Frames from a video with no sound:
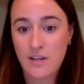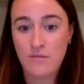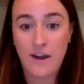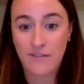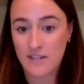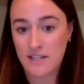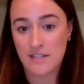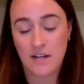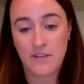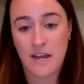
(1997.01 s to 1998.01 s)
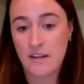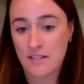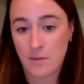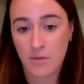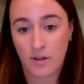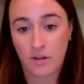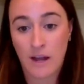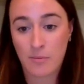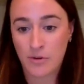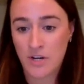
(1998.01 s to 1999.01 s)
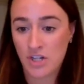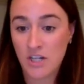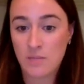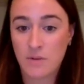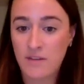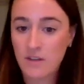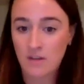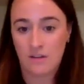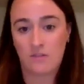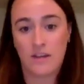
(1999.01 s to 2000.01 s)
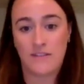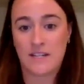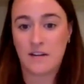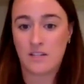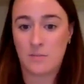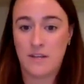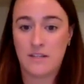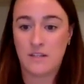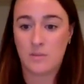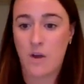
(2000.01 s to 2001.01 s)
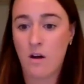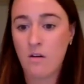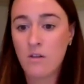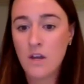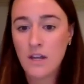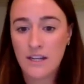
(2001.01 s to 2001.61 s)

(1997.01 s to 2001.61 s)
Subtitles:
You've obviously done that in some of the collaborations, but even in the lifestyle space as well.